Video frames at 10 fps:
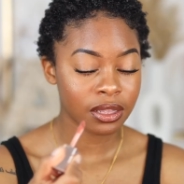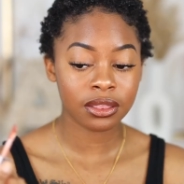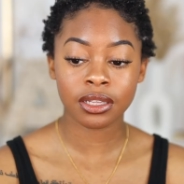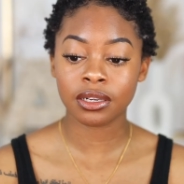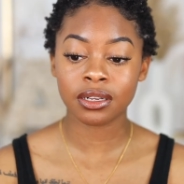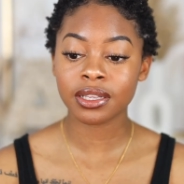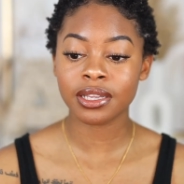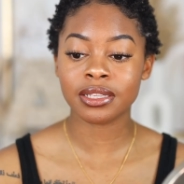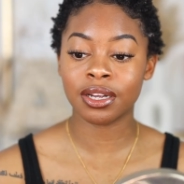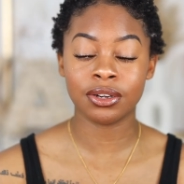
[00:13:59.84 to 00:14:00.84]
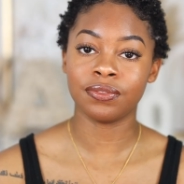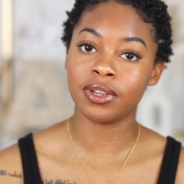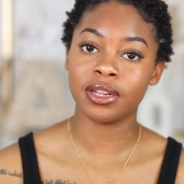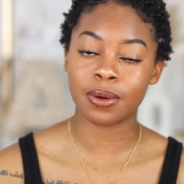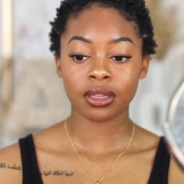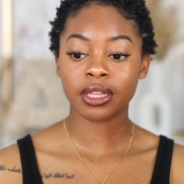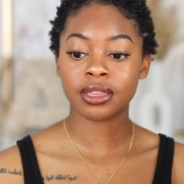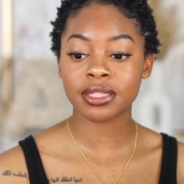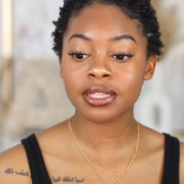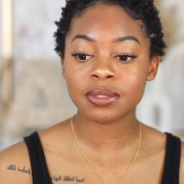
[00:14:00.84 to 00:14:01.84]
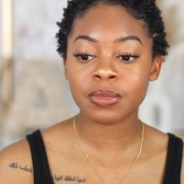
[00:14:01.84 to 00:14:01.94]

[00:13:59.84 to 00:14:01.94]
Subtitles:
the look is undefeated. Like, this is